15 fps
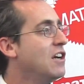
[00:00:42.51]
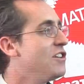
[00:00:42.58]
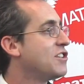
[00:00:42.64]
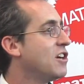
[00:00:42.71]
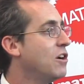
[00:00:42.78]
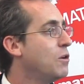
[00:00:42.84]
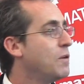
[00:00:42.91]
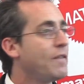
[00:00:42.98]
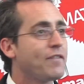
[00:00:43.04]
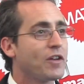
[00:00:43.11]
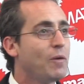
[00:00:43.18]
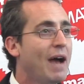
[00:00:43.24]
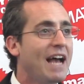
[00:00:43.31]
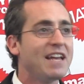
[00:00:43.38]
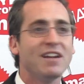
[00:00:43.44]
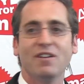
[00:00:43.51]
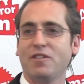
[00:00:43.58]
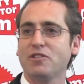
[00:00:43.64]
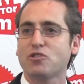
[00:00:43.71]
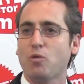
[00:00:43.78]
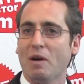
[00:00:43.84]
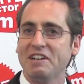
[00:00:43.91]
So if you have,
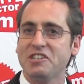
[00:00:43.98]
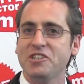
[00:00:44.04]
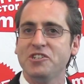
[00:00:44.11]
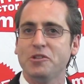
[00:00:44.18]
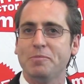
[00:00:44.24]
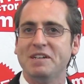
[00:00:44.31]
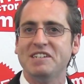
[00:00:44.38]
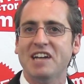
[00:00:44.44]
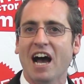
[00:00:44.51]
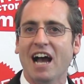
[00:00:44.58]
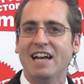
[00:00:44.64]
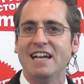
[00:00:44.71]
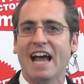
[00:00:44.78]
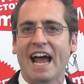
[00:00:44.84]
those questions you've been dying